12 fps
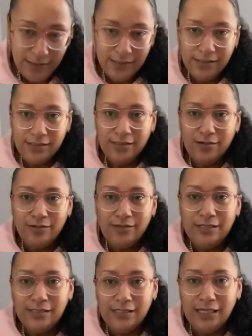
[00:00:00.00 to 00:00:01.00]

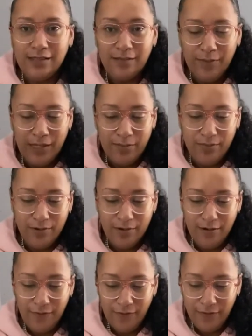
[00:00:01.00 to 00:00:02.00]
So, take the paper
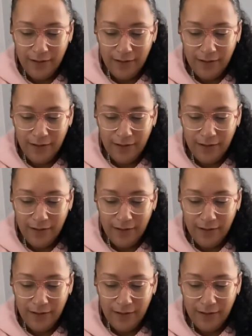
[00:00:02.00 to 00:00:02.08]
off.